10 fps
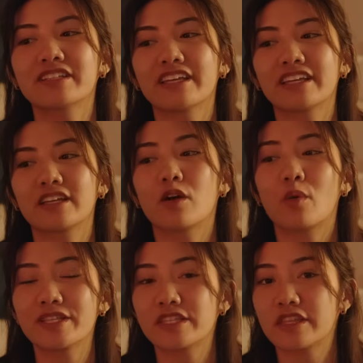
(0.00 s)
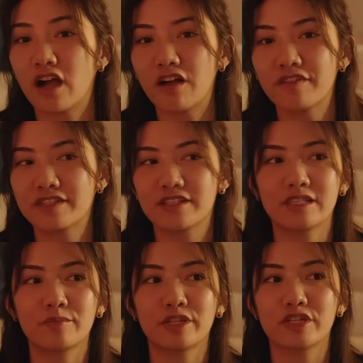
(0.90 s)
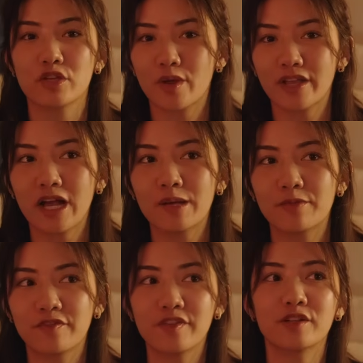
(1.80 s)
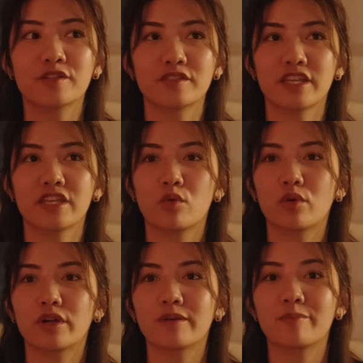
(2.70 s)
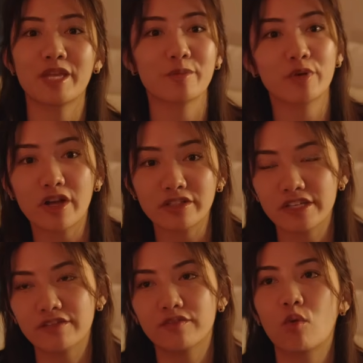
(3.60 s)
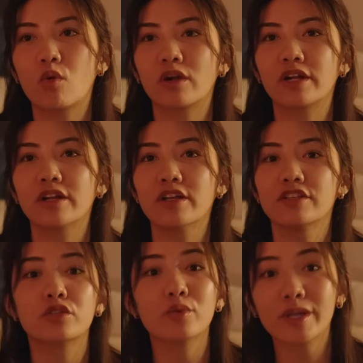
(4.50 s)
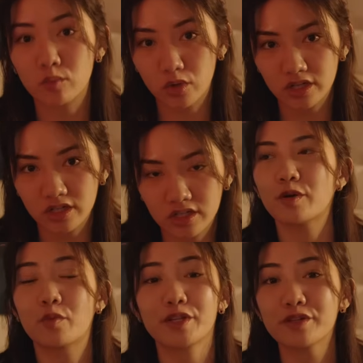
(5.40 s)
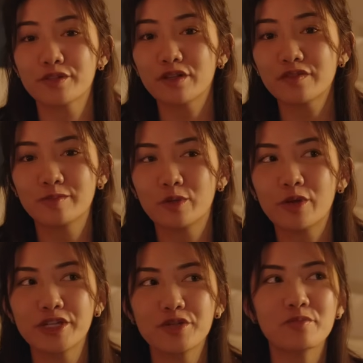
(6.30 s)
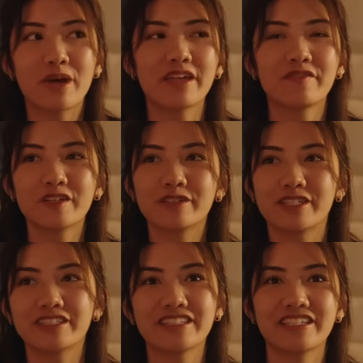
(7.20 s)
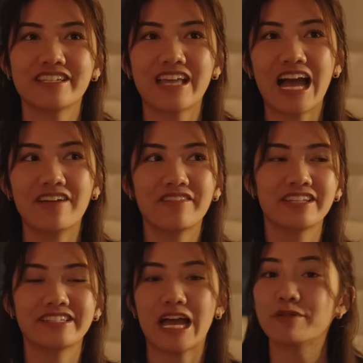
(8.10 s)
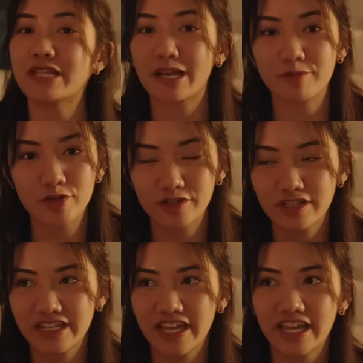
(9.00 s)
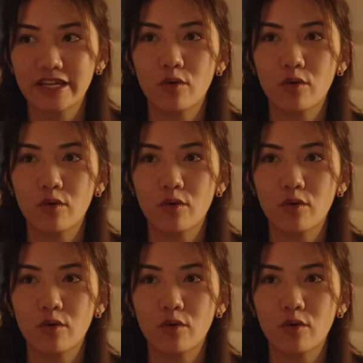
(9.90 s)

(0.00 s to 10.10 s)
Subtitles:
like going to the office and simply showing up feels like you're being productive or doing work. But when you're self-employed, you might feel guilty having downtime during the day